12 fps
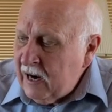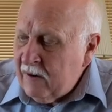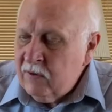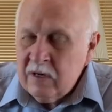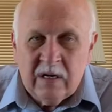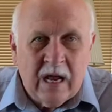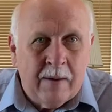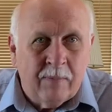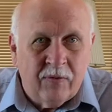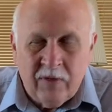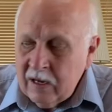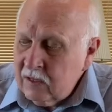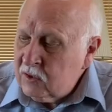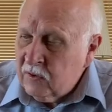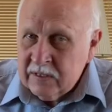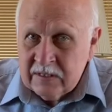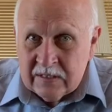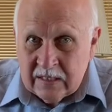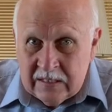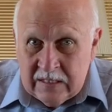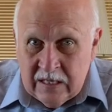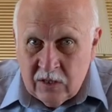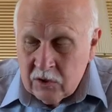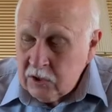every type of thing. So this is a
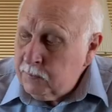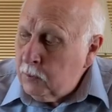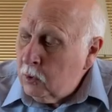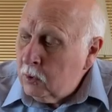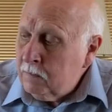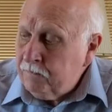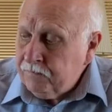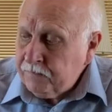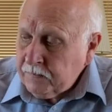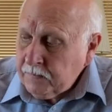dinner spoon.